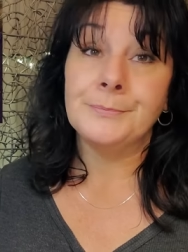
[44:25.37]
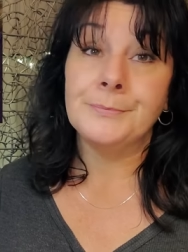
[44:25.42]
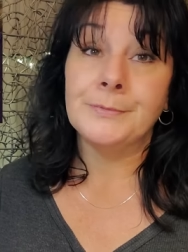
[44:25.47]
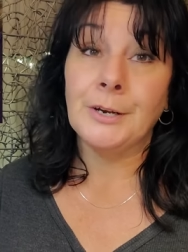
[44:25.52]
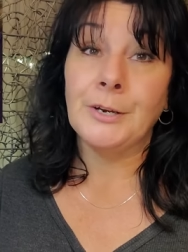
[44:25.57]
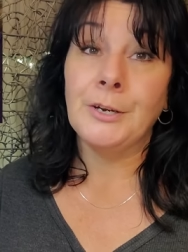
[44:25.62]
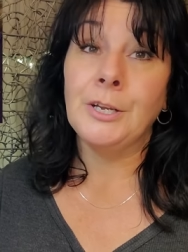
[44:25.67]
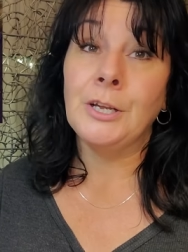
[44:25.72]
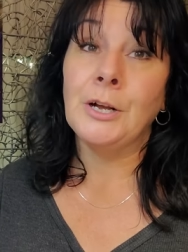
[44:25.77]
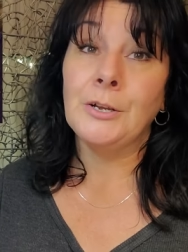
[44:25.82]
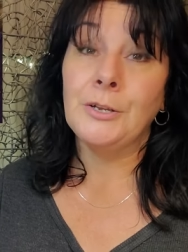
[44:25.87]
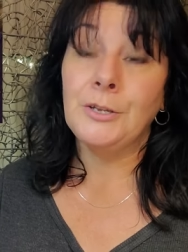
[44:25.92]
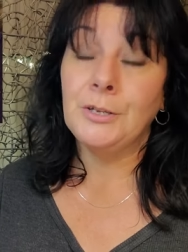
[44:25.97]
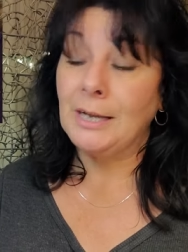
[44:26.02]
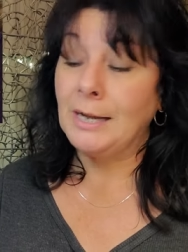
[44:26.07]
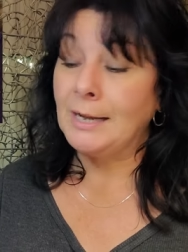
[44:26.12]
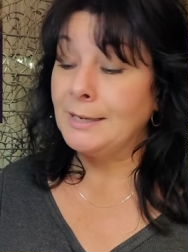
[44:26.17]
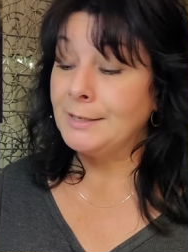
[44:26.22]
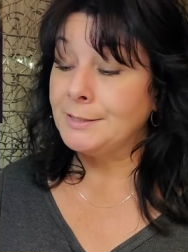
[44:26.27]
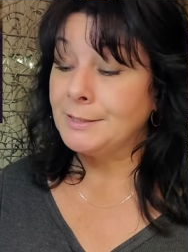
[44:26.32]
There you go, you
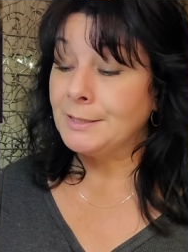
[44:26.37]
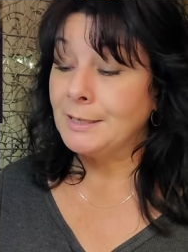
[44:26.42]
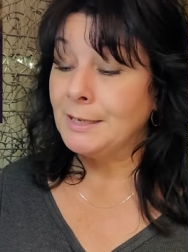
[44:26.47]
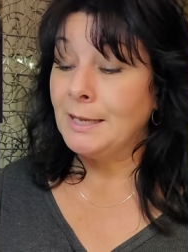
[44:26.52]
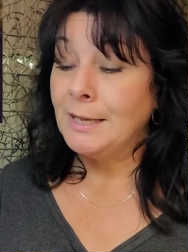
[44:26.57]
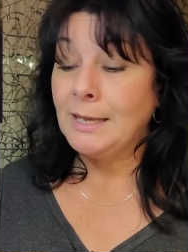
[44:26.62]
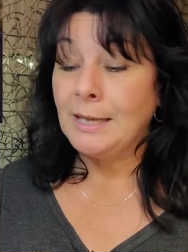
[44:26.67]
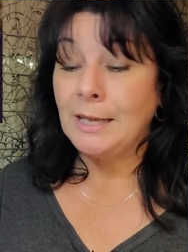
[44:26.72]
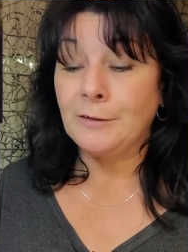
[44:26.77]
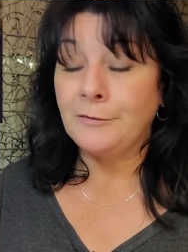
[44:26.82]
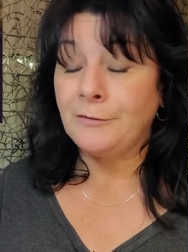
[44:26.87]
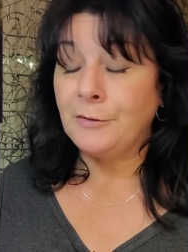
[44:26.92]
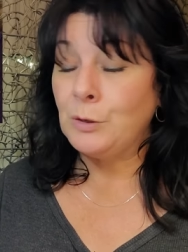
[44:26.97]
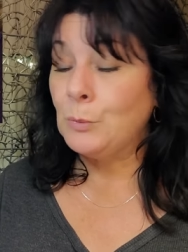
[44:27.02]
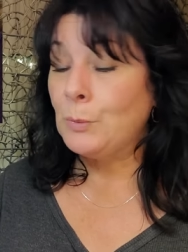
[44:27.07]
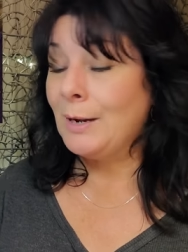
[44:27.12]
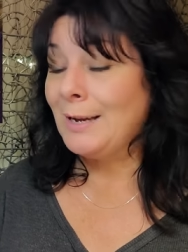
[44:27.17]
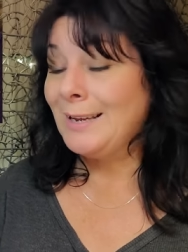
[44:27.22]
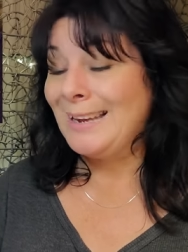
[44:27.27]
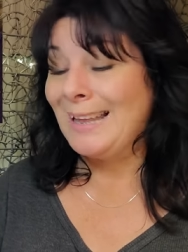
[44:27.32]
guys. If
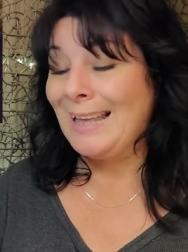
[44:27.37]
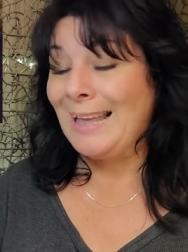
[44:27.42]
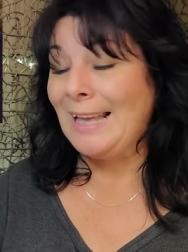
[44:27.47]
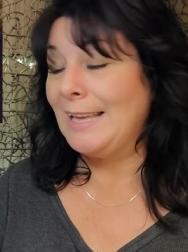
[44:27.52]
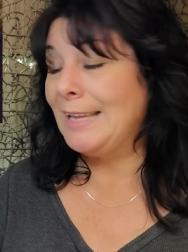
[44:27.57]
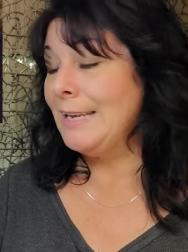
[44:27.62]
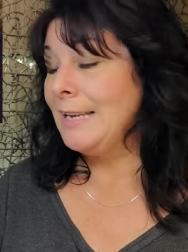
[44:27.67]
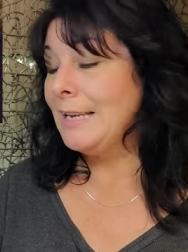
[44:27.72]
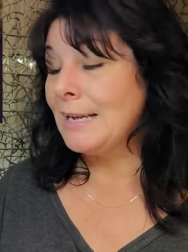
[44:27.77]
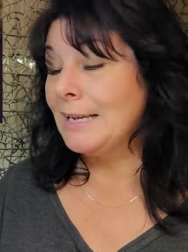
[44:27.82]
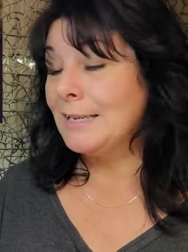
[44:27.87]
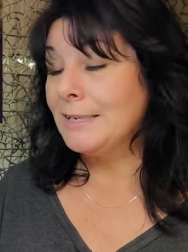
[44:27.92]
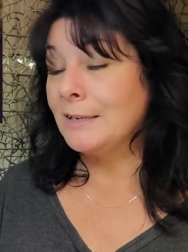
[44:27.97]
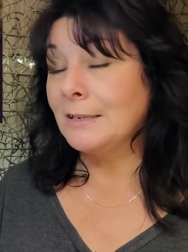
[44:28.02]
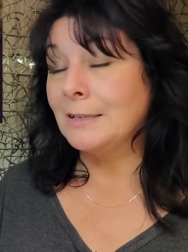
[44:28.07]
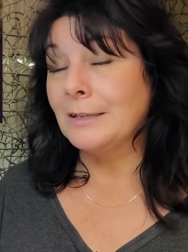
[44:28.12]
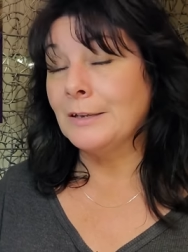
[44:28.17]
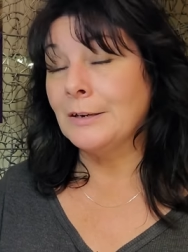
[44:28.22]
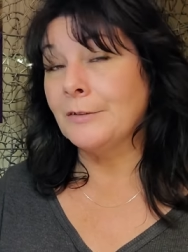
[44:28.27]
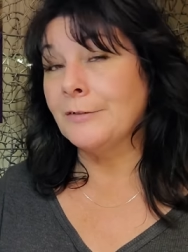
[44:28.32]
you want any kind of
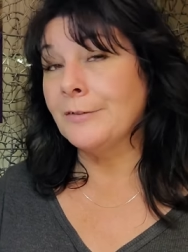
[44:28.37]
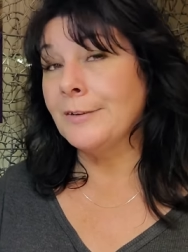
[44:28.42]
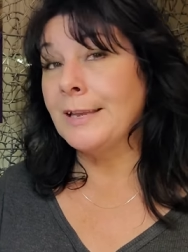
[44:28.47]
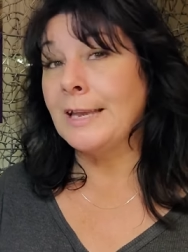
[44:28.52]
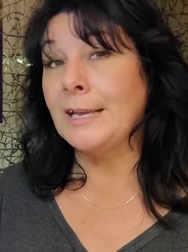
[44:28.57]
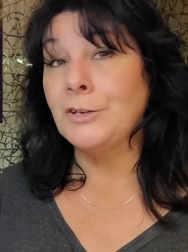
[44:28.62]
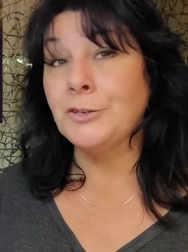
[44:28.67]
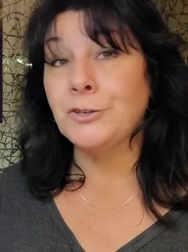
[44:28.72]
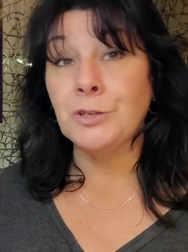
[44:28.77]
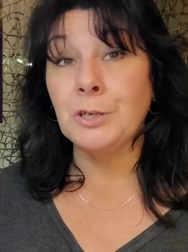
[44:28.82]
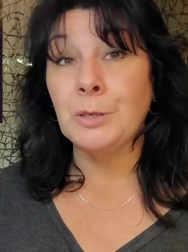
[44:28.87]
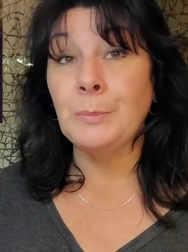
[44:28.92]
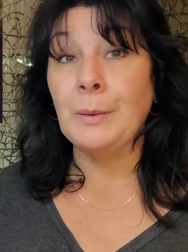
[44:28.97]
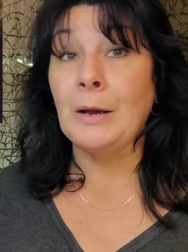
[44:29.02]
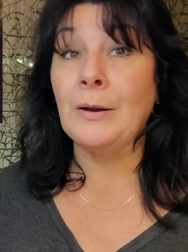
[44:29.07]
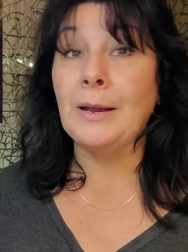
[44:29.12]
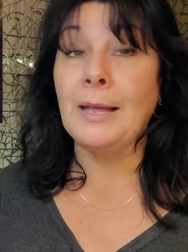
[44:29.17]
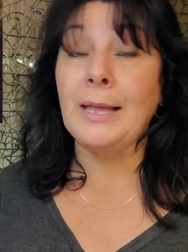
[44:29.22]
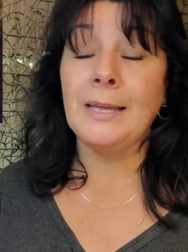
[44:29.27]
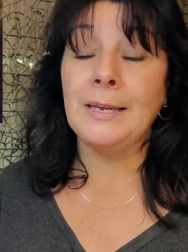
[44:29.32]
clarification
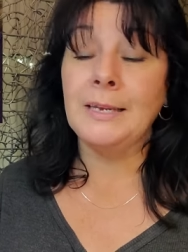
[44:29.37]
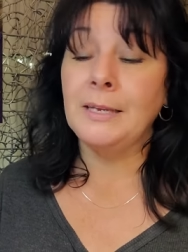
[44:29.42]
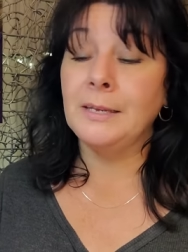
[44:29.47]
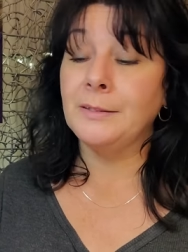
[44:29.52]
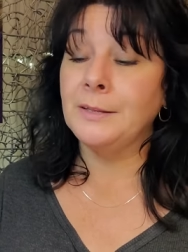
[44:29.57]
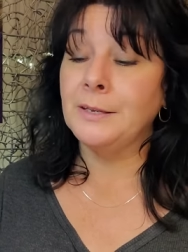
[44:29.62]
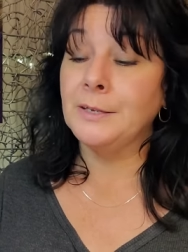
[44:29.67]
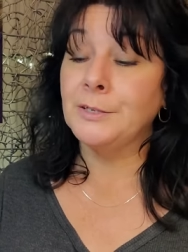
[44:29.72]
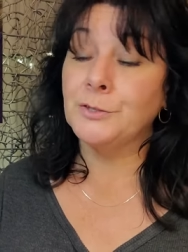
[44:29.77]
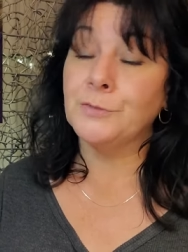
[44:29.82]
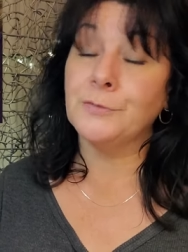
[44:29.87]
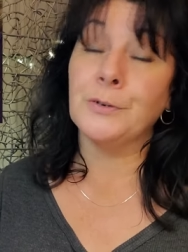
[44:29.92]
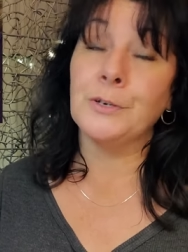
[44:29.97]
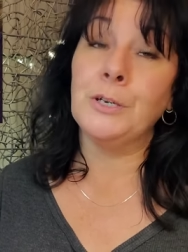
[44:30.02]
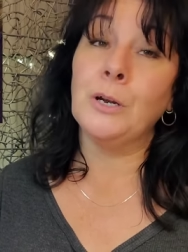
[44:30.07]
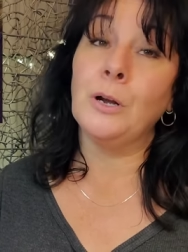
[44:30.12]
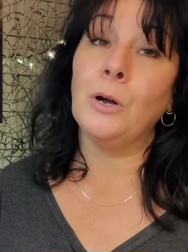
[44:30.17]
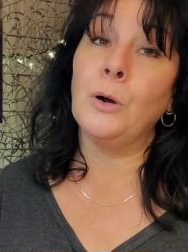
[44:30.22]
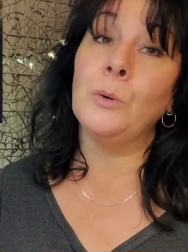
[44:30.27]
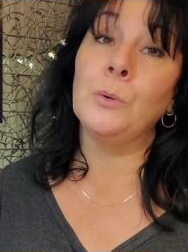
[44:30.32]
about any of this for
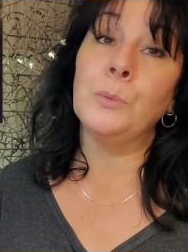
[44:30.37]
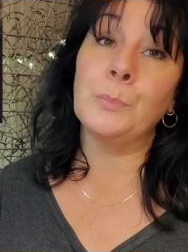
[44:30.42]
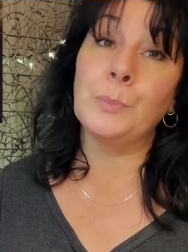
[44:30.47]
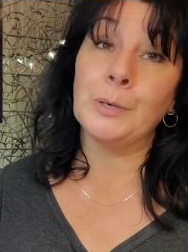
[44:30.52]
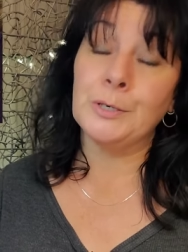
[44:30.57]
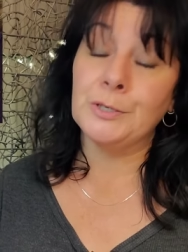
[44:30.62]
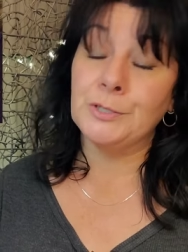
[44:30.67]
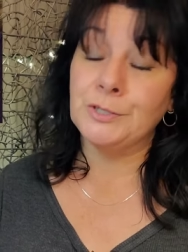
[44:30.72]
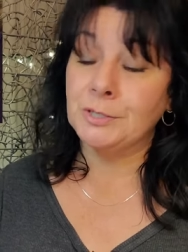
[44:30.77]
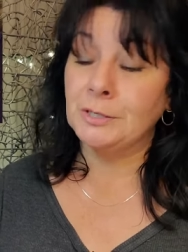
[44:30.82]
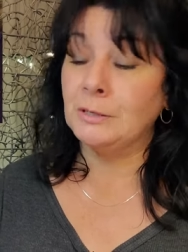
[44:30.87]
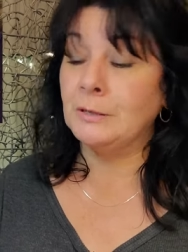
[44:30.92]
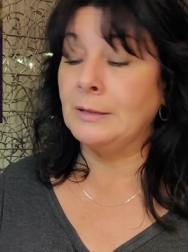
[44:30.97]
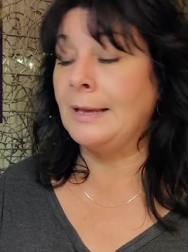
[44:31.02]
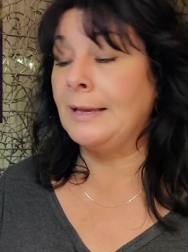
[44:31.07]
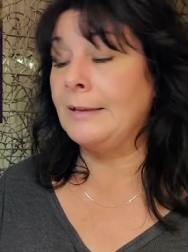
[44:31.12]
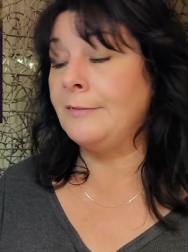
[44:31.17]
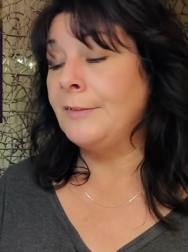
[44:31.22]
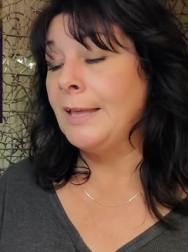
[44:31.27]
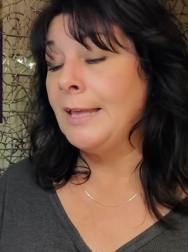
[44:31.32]
your own personal
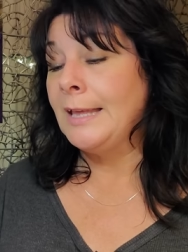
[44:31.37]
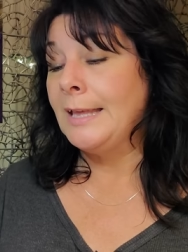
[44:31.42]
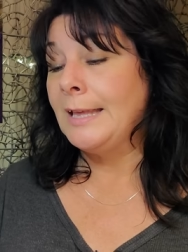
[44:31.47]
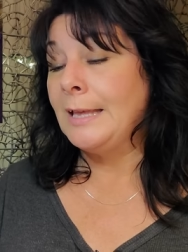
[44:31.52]
life,